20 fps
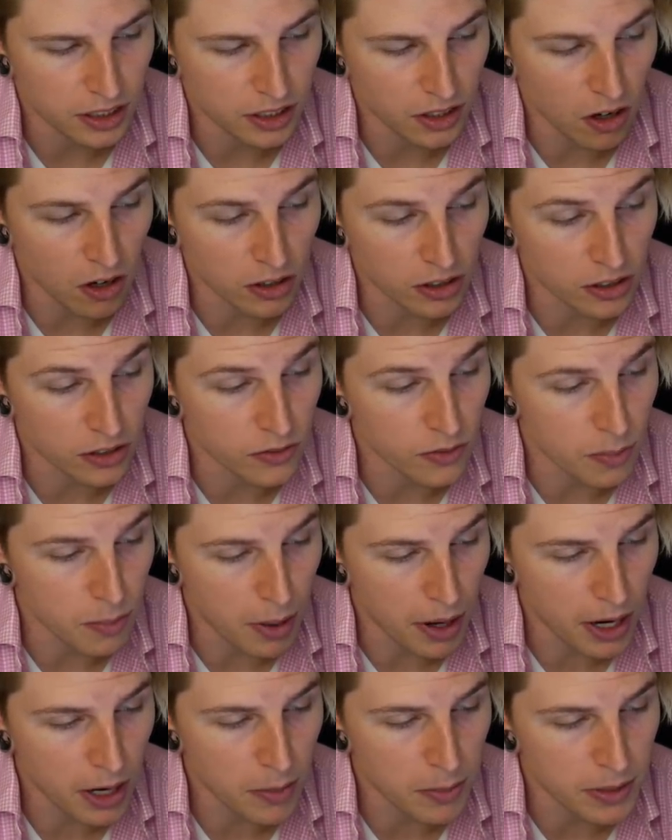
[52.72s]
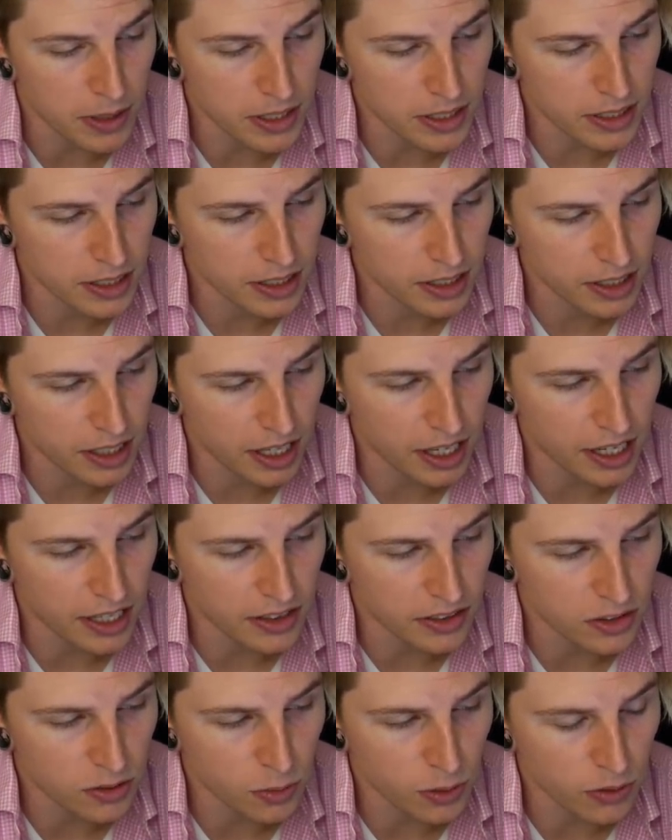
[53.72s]
cognitive impairment,
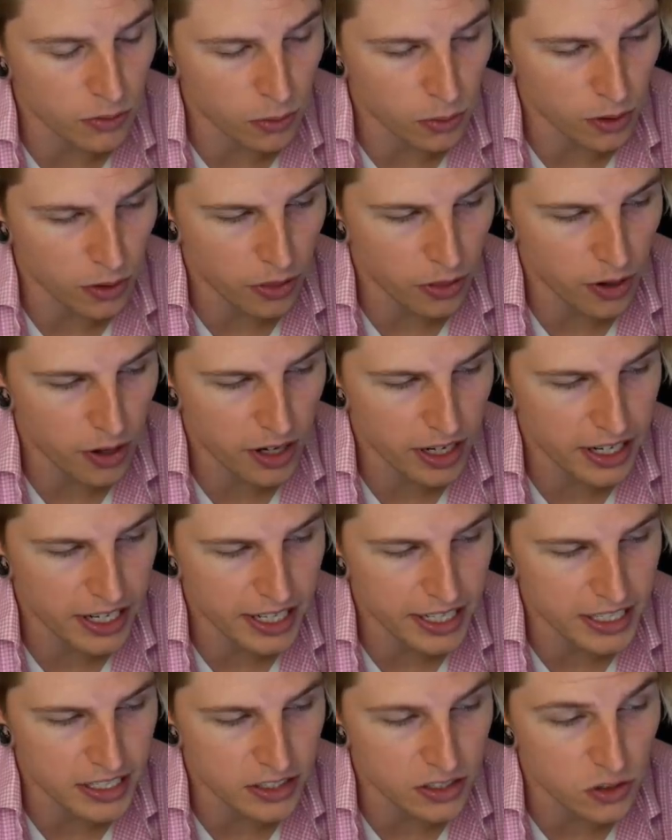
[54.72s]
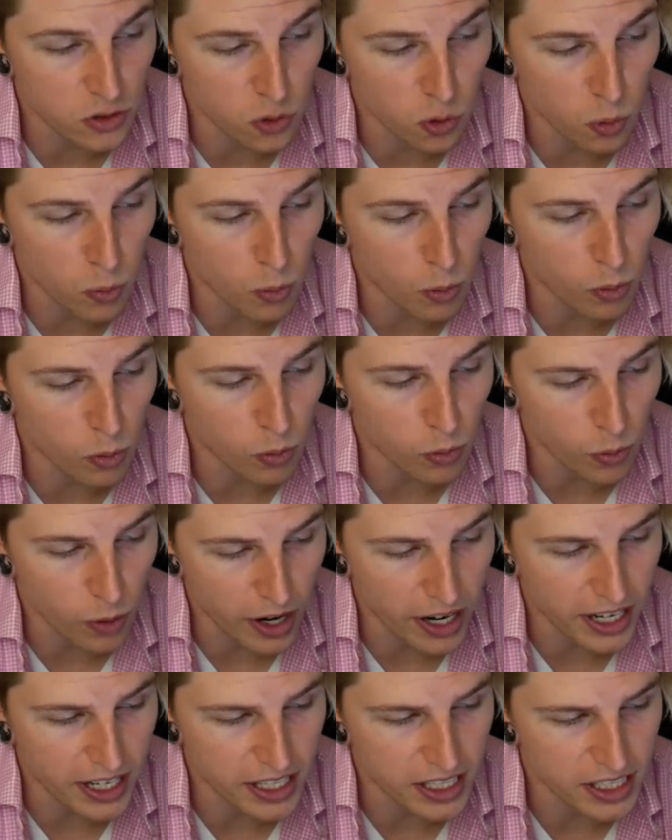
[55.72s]
and 24 to 30 is normal
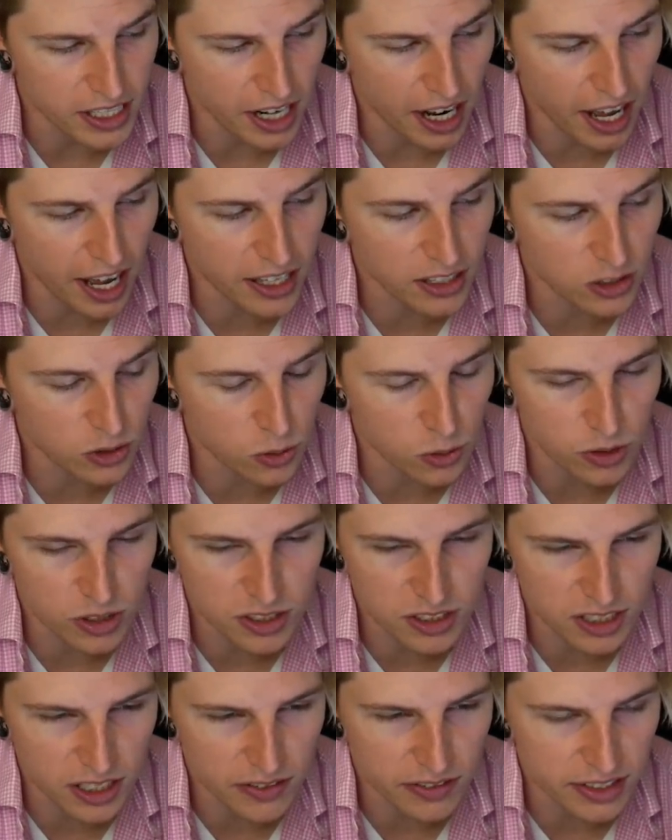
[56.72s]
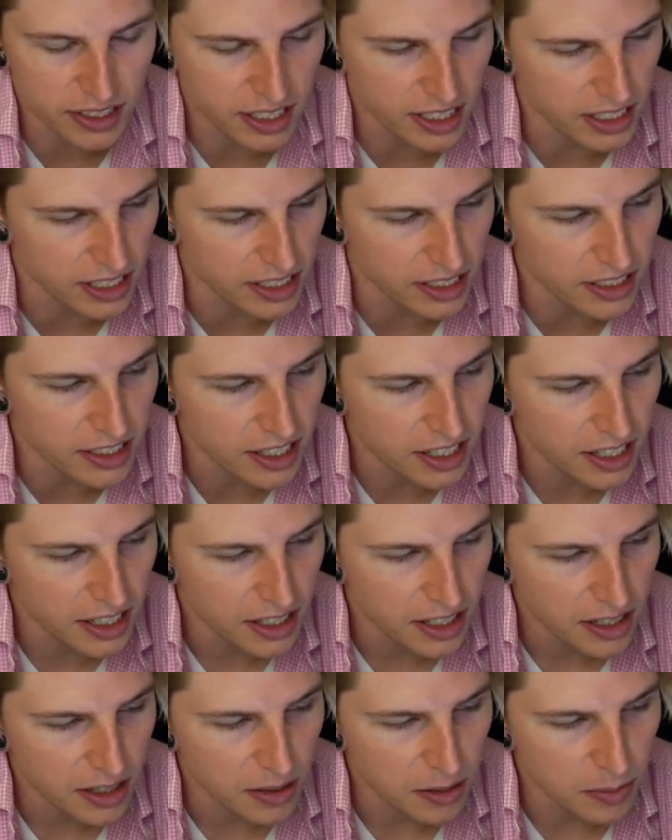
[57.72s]
range. I scored a 17,
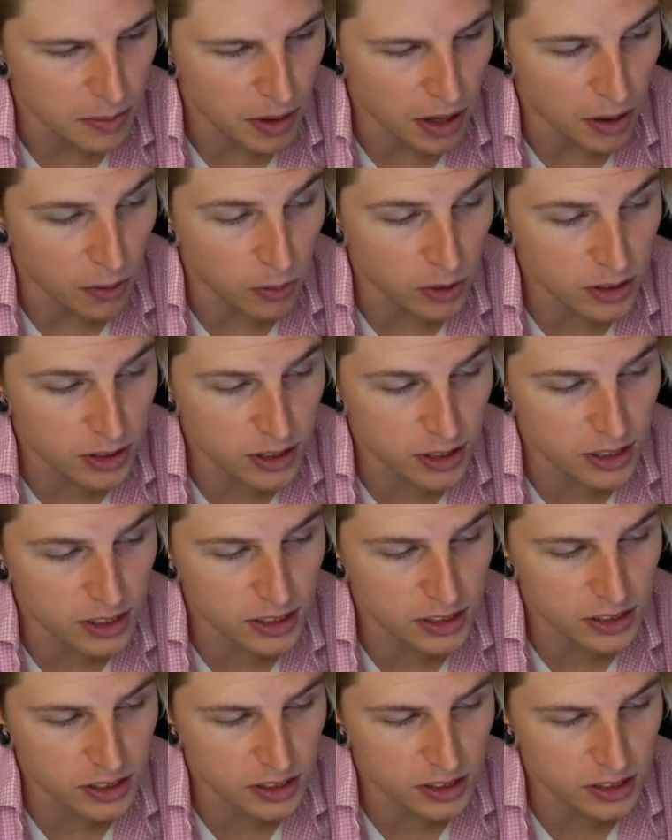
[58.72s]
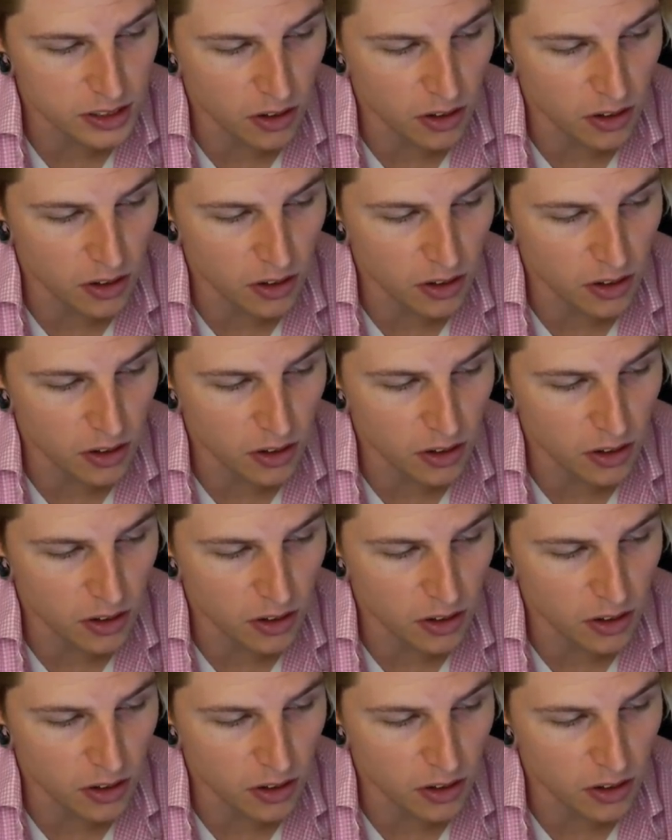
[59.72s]
which is